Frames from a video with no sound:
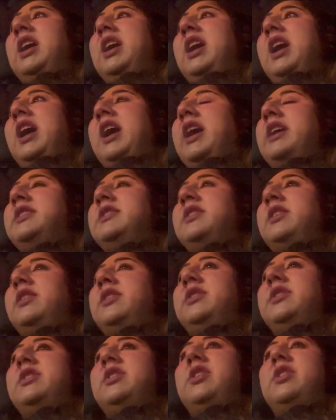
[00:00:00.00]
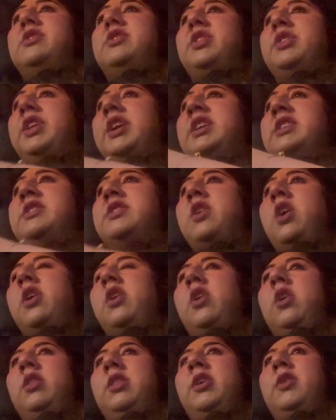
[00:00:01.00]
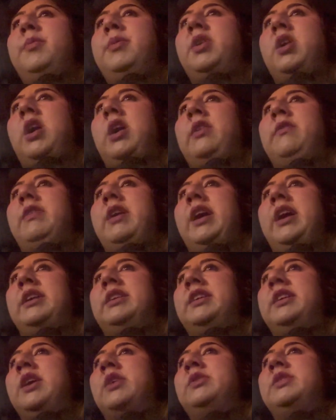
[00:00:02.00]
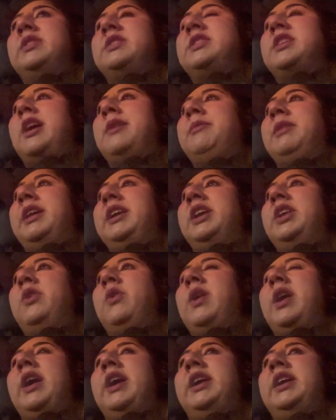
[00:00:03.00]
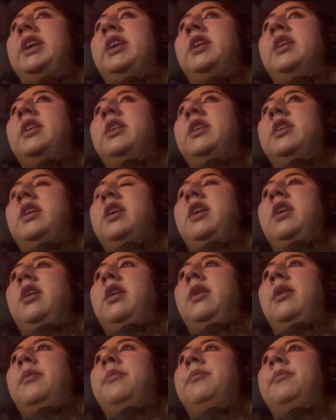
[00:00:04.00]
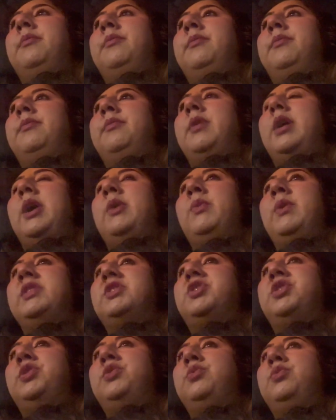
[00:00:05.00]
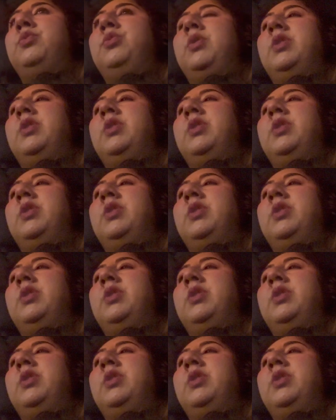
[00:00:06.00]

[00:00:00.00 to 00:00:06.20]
And so things got a little bit out of hand, and now this time, like, you know, I went to